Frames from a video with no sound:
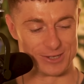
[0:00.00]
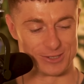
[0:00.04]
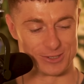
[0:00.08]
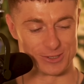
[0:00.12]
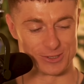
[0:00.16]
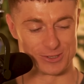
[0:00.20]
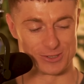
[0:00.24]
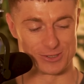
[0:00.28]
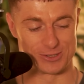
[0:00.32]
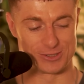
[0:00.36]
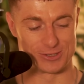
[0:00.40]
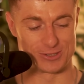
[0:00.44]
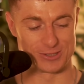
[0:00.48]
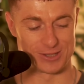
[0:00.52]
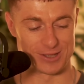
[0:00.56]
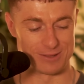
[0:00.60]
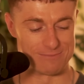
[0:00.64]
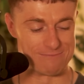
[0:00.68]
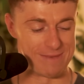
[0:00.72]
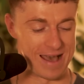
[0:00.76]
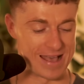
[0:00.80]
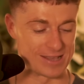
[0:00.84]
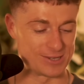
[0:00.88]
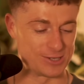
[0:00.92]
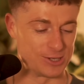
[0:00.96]
just
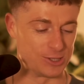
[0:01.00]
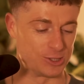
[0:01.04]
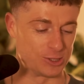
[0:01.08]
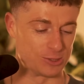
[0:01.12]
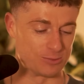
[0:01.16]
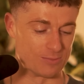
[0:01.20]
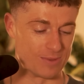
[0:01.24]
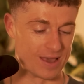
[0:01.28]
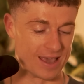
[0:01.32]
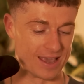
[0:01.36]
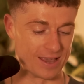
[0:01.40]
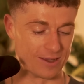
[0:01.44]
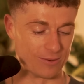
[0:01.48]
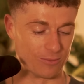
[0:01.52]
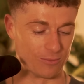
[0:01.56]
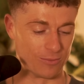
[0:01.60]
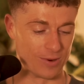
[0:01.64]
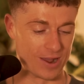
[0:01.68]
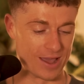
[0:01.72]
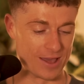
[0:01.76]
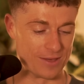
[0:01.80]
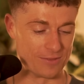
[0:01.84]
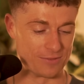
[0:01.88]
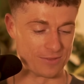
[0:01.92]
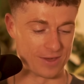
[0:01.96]
messaged me
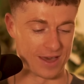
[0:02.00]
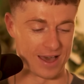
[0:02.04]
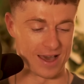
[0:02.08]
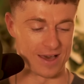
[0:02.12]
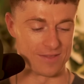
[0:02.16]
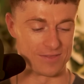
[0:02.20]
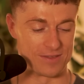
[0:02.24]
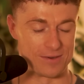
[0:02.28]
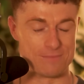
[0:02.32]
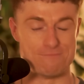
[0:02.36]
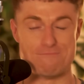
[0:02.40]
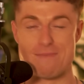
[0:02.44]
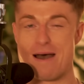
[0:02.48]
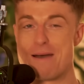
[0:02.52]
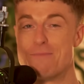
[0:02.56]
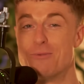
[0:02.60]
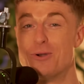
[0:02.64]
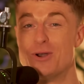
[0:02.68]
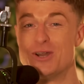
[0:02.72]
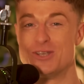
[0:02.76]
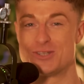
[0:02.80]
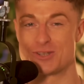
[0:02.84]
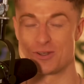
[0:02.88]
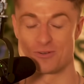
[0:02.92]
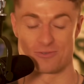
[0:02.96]
with the
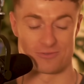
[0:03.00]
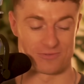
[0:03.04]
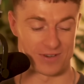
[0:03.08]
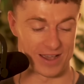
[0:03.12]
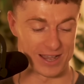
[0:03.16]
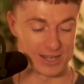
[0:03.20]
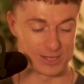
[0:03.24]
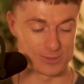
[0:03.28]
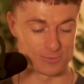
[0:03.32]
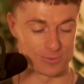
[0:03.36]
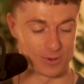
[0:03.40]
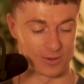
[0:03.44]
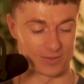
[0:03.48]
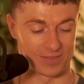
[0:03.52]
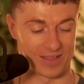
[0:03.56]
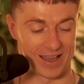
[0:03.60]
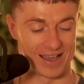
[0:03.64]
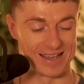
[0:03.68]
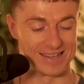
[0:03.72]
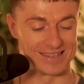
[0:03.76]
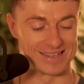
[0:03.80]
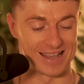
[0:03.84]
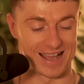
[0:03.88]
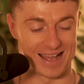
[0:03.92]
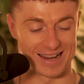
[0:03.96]
memories on Facebook
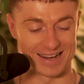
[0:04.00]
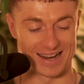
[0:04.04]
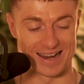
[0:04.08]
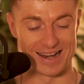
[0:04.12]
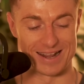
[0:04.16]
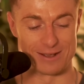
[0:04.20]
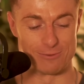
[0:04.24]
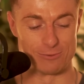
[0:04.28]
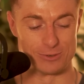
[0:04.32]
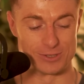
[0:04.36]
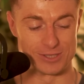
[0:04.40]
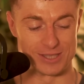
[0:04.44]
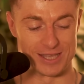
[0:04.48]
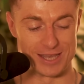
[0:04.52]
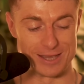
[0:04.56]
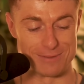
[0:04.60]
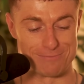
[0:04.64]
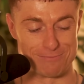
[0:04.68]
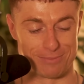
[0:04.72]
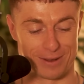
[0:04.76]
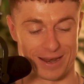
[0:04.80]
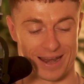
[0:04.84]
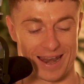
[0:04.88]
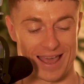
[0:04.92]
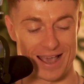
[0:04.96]
that he's had, and it was the
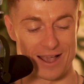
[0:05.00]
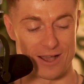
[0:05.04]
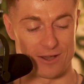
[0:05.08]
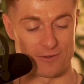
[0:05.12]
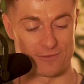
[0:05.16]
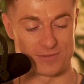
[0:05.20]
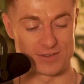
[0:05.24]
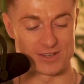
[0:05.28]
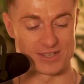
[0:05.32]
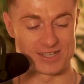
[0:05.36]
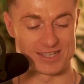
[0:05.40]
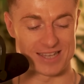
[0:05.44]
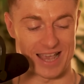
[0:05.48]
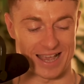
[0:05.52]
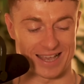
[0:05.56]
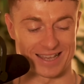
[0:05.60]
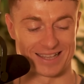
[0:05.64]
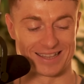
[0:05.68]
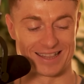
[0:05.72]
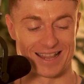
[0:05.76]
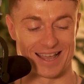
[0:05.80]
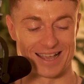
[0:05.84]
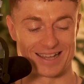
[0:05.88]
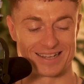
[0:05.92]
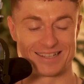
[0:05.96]
playoff
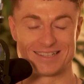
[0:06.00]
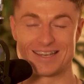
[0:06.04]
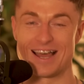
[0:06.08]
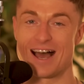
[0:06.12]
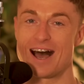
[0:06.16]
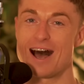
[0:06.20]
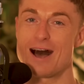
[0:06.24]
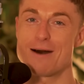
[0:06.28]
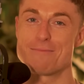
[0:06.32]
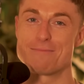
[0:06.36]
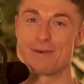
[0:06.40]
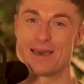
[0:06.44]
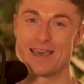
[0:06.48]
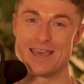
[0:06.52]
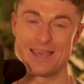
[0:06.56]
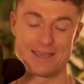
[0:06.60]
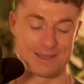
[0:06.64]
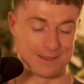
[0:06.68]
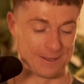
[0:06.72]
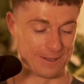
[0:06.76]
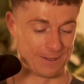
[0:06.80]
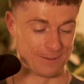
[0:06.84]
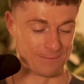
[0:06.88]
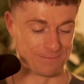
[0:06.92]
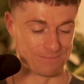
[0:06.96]
second leg derby
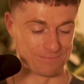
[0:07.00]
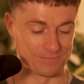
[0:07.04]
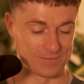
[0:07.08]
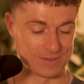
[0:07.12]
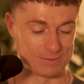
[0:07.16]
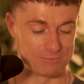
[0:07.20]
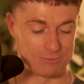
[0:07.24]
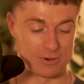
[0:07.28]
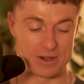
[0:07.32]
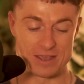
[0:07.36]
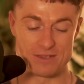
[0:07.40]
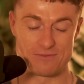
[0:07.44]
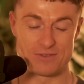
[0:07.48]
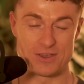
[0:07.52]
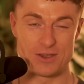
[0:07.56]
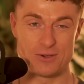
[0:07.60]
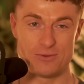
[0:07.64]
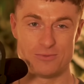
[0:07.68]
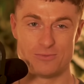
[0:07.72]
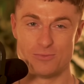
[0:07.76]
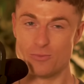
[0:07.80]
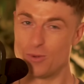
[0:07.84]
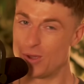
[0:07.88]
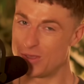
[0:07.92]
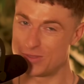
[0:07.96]

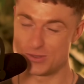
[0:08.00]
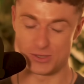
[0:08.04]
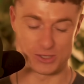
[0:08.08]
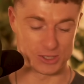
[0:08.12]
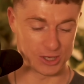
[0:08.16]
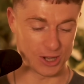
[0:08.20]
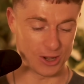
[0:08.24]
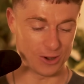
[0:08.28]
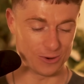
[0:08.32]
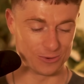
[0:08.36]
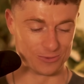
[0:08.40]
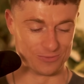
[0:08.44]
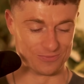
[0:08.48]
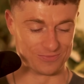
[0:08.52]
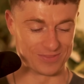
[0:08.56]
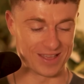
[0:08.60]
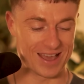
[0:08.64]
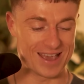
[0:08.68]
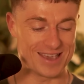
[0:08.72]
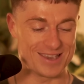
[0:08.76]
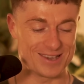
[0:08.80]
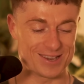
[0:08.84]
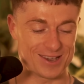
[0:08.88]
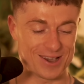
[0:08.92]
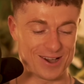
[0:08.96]
preview with Joe.
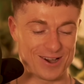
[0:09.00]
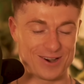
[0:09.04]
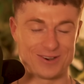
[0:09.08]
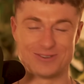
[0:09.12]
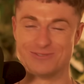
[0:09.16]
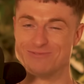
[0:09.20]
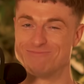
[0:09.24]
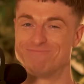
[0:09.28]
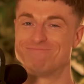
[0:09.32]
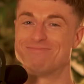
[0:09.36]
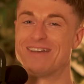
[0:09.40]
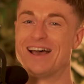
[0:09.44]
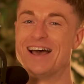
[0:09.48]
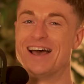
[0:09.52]
There you go.